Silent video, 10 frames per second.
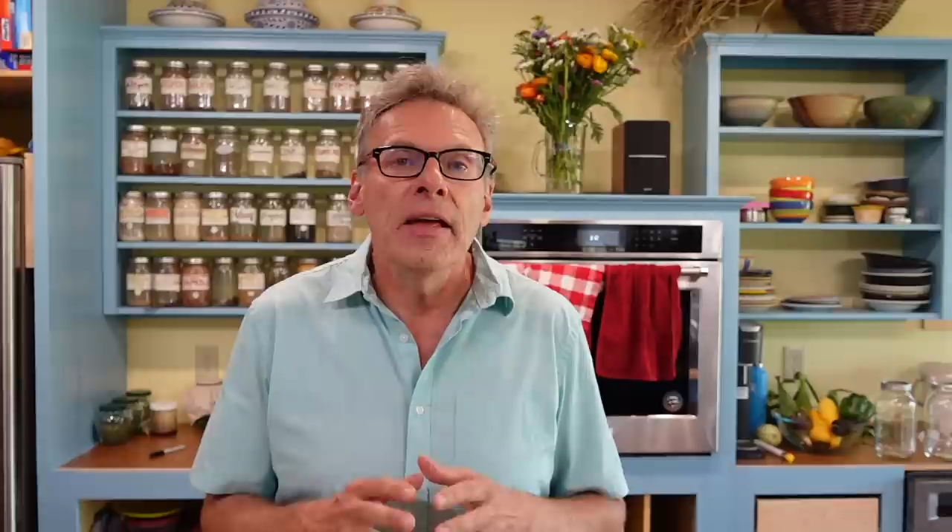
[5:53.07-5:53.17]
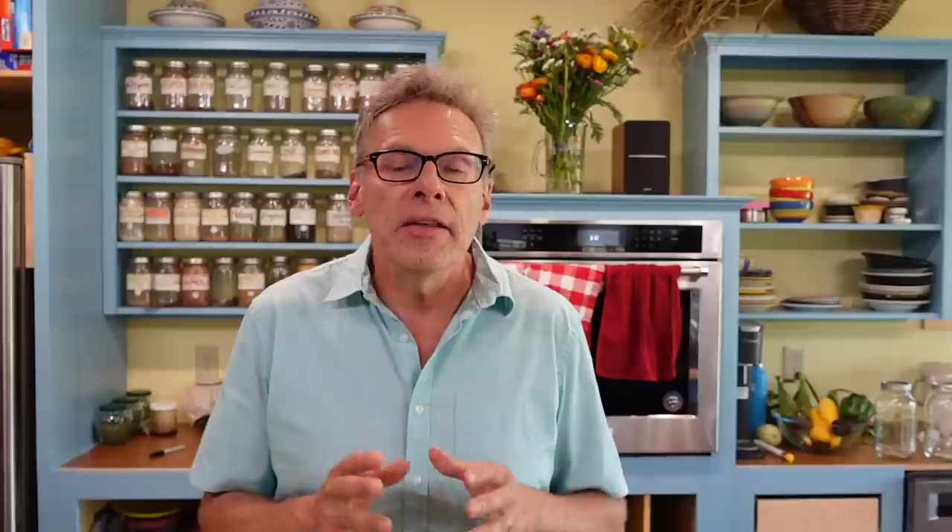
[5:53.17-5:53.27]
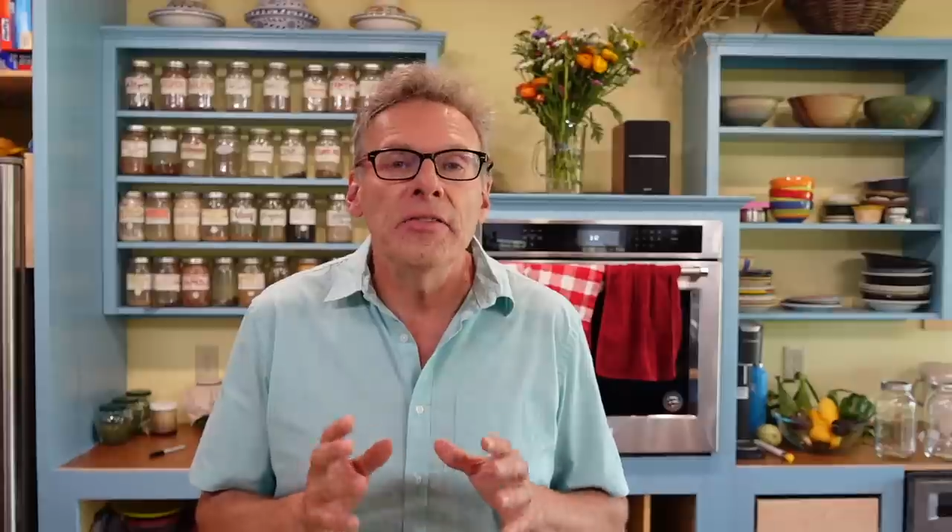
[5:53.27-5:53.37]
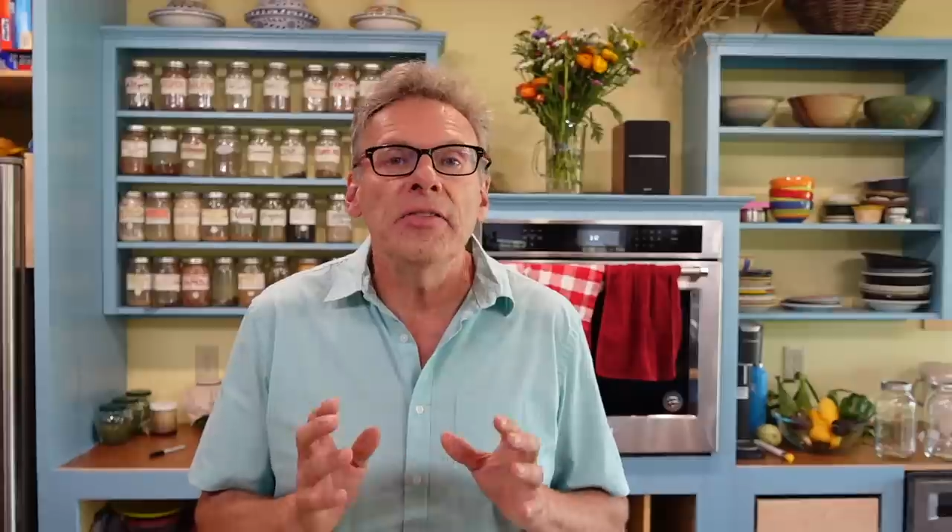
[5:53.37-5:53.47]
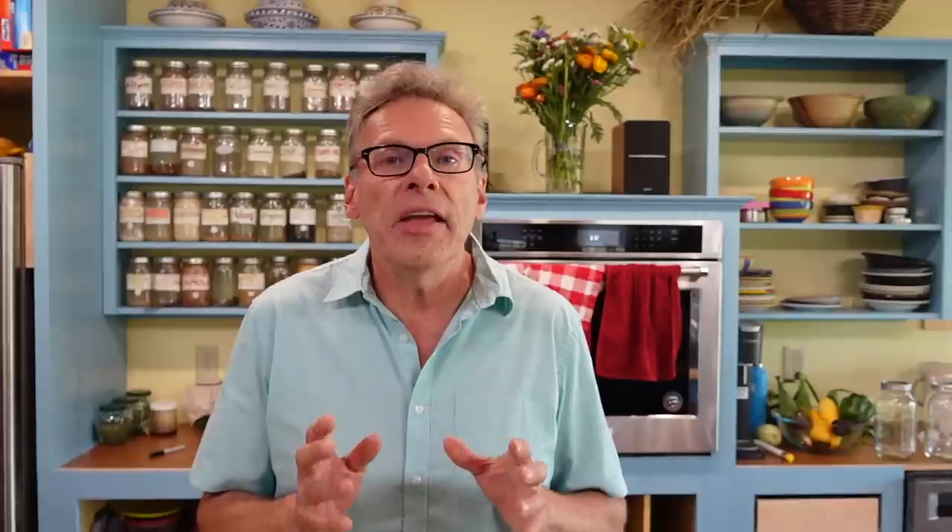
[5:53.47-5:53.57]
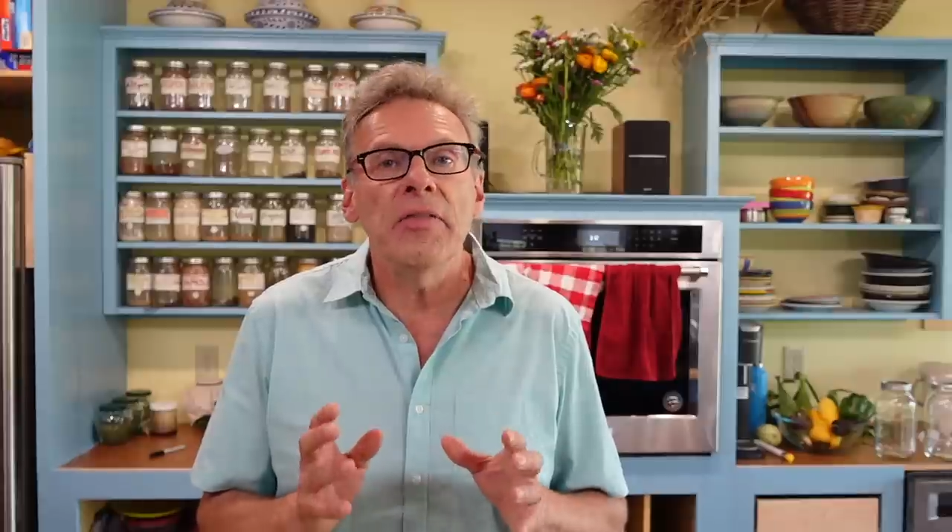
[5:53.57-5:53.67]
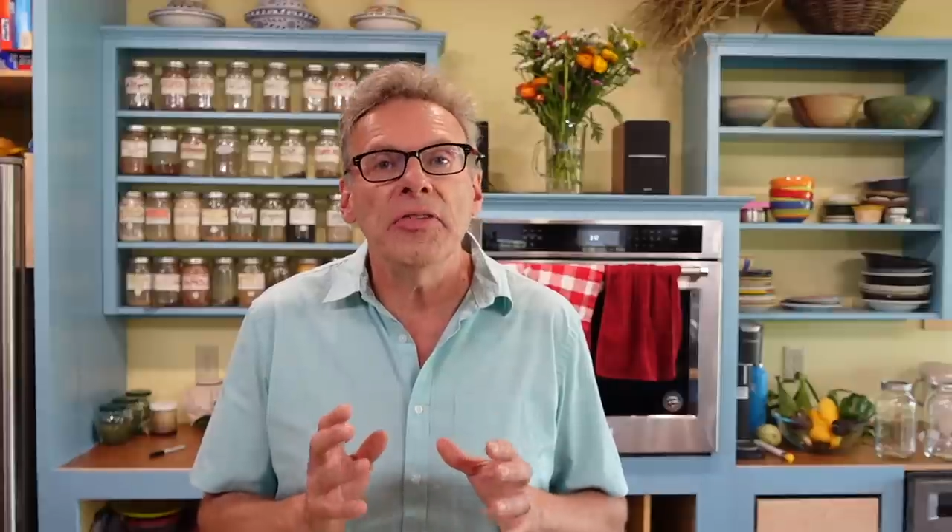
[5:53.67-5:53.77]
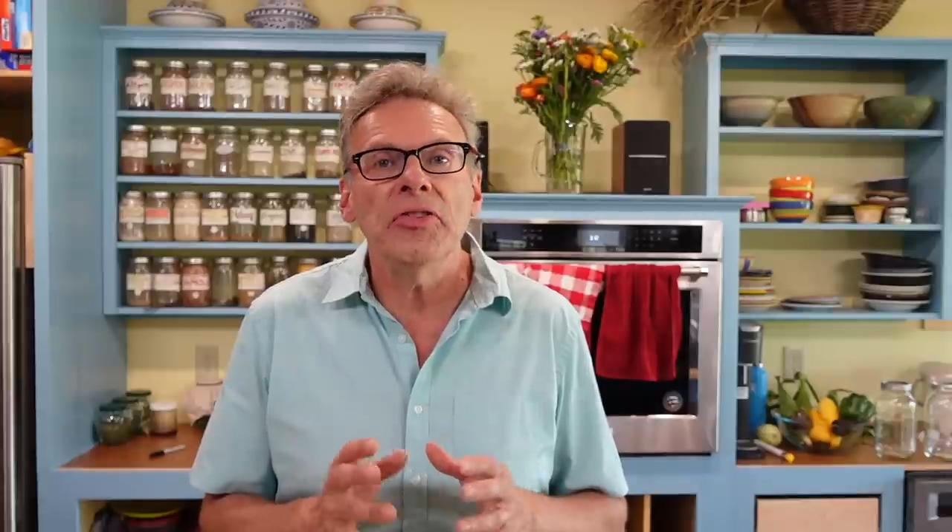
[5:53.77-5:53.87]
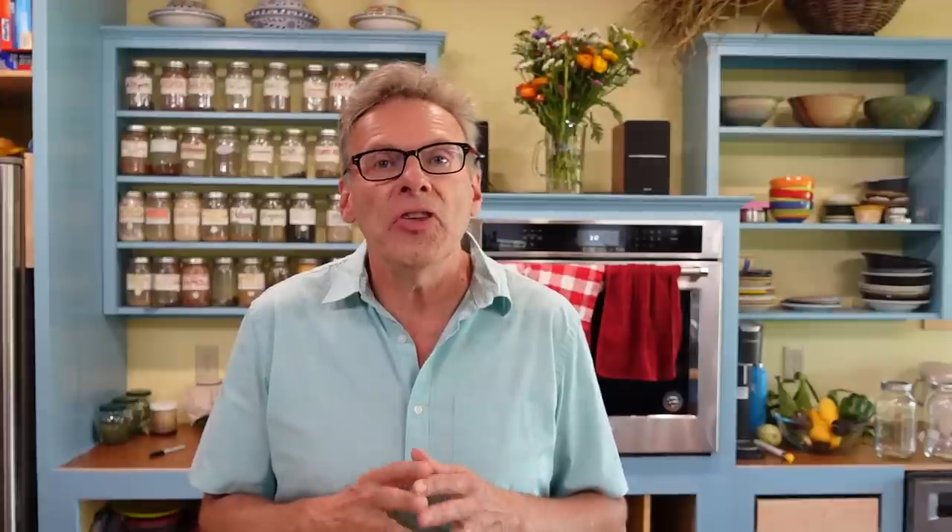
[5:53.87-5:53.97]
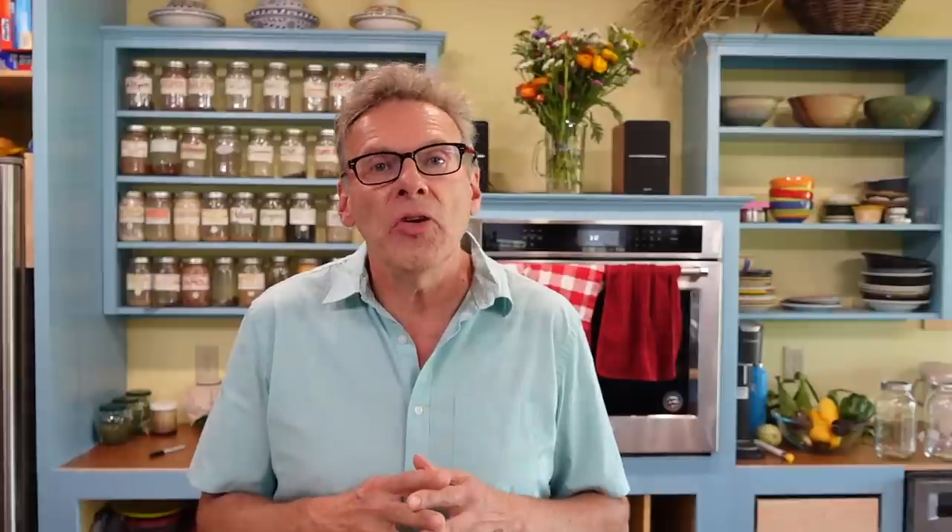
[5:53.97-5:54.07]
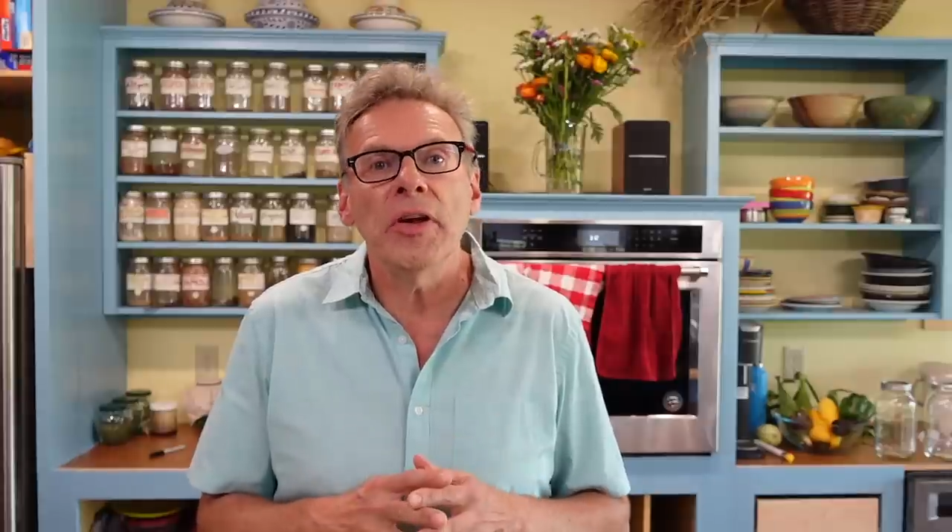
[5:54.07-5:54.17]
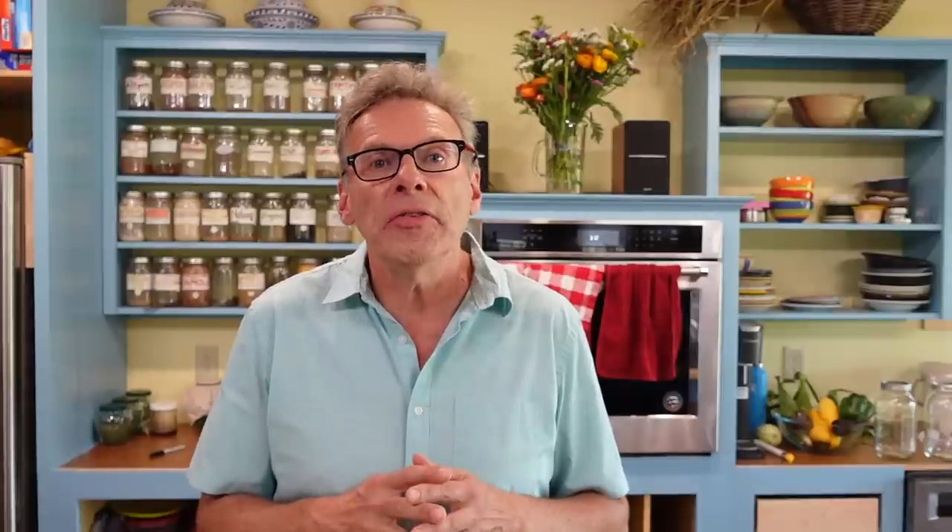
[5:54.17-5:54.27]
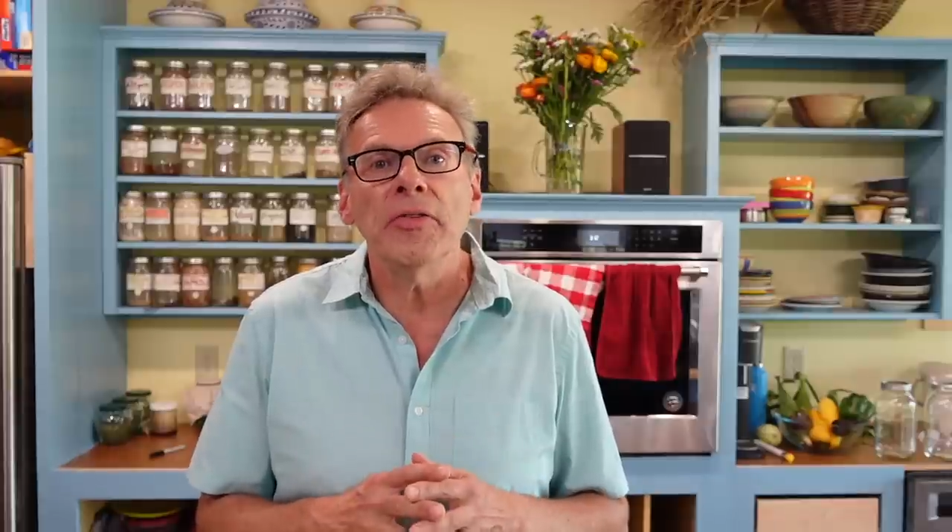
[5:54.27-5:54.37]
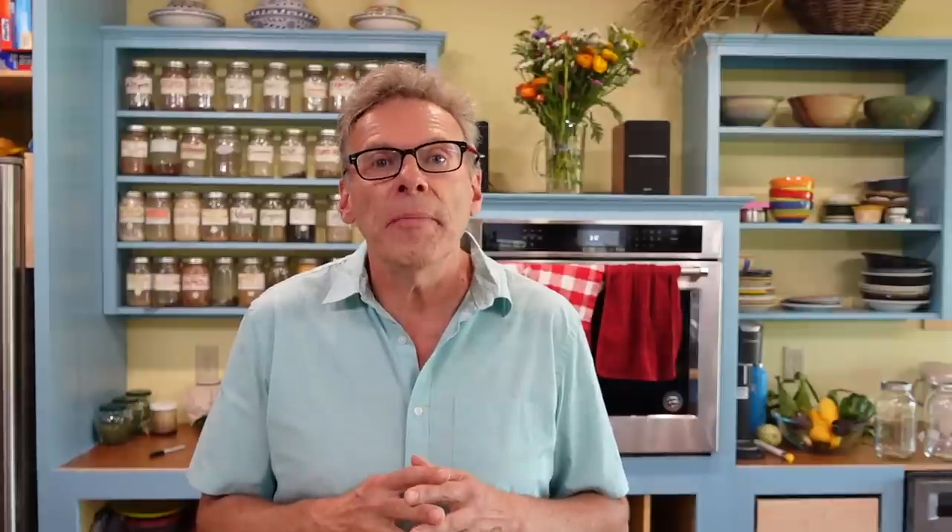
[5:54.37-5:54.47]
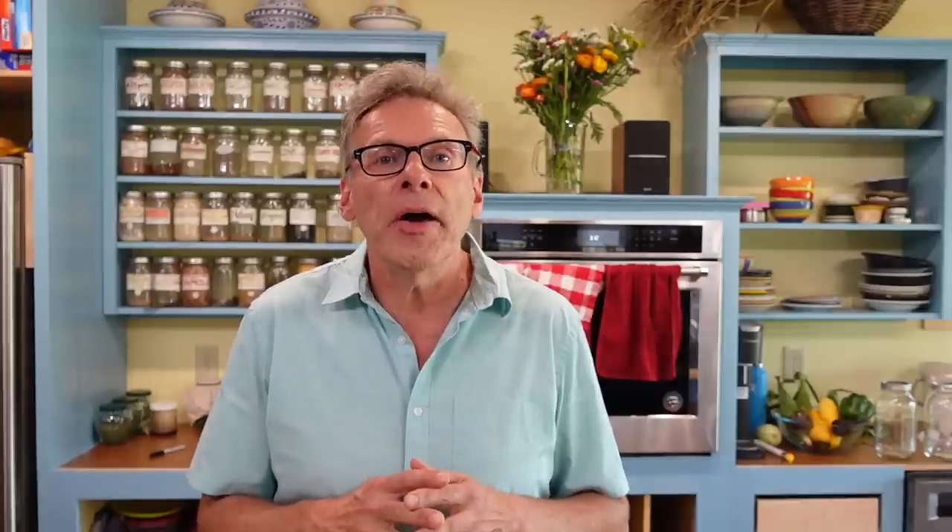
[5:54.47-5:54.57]
and save a
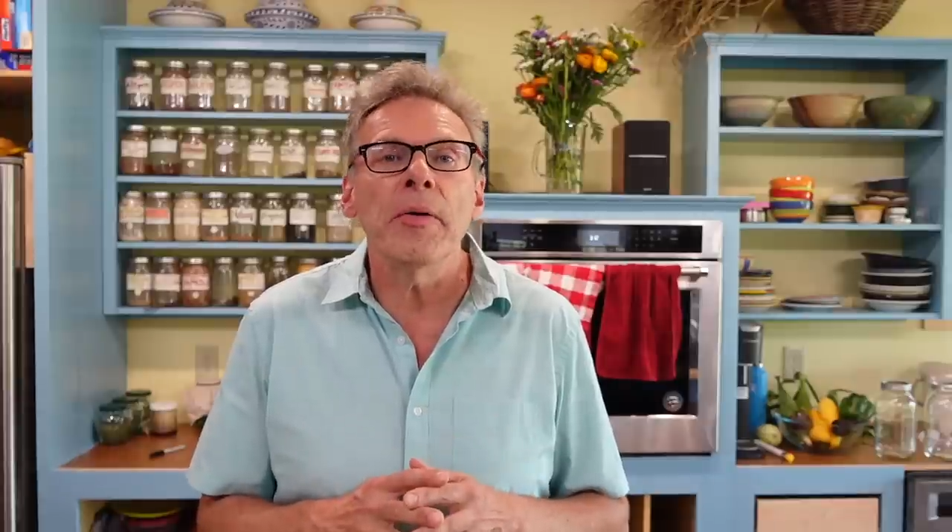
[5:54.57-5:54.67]
serious amount